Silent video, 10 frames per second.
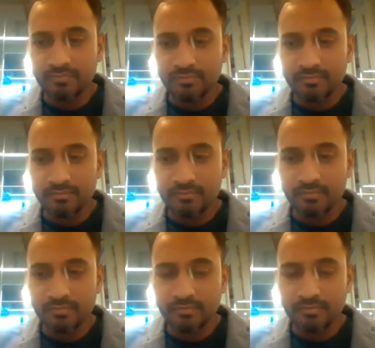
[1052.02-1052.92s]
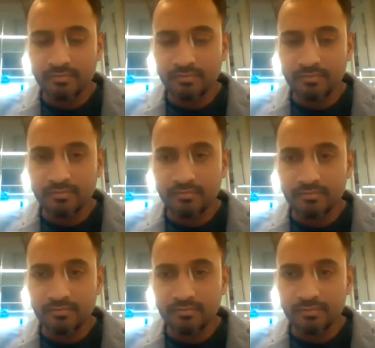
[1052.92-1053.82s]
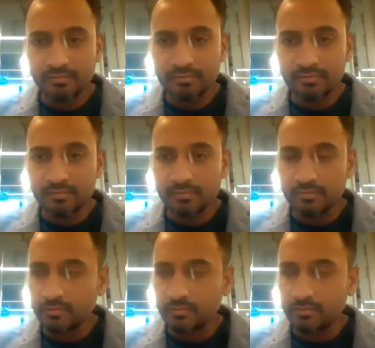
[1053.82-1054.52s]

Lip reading: [no speech]